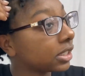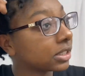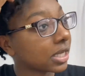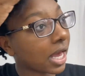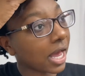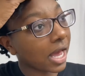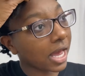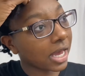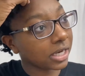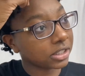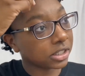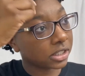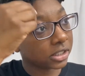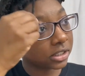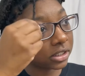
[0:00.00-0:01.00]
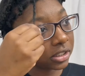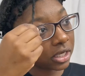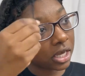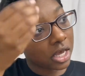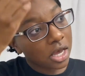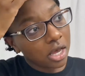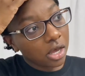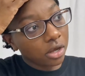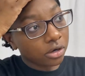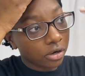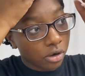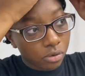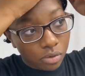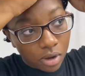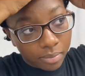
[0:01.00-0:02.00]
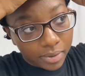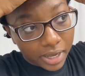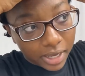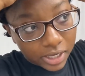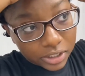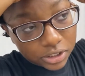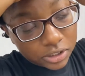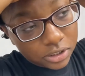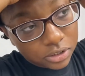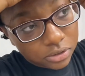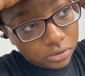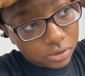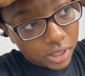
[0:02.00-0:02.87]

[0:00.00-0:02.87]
I just don't want my edges to